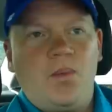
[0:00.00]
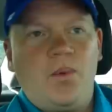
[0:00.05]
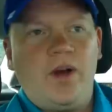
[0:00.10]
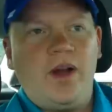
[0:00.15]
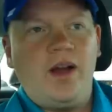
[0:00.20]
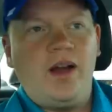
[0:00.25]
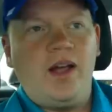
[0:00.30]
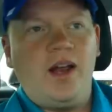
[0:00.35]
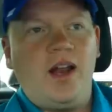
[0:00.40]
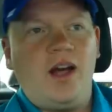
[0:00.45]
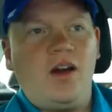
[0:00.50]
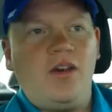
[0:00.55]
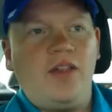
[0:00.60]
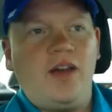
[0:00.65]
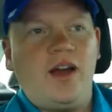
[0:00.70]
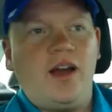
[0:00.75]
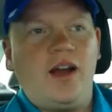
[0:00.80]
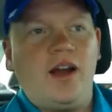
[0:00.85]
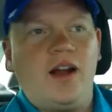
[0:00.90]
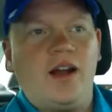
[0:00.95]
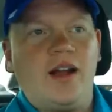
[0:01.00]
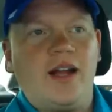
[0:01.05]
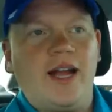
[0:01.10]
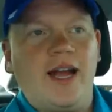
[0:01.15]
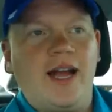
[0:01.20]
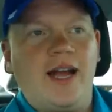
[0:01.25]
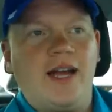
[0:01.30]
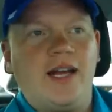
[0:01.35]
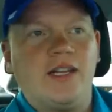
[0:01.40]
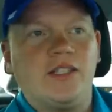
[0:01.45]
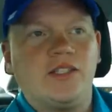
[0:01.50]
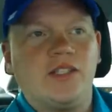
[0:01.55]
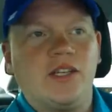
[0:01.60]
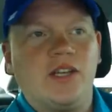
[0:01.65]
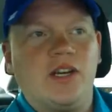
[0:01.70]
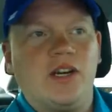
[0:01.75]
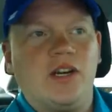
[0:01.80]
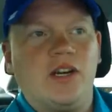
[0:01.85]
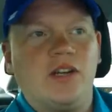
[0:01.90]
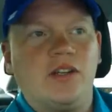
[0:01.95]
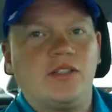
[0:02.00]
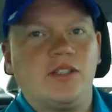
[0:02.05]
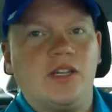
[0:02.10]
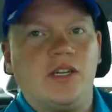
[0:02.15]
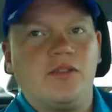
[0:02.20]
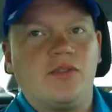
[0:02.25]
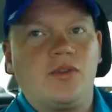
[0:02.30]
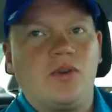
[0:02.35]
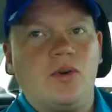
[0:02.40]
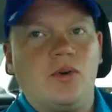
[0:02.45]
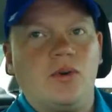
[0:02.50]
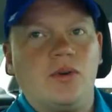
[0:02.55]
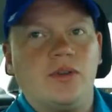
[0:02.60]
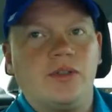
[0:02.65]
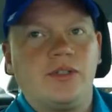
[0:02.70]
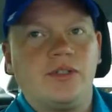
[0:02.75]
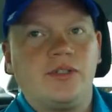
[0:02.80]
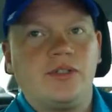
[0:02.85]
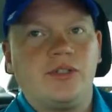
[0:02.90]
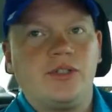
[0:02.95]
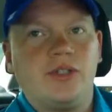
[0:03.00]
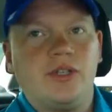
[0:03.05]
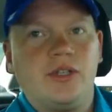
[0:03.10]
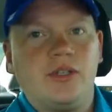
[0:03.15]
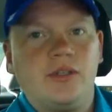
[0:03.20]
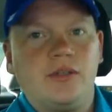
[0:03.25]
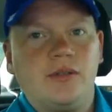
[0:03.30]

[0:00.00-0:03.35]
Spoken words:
Well, hello there, guys and girls, and of course,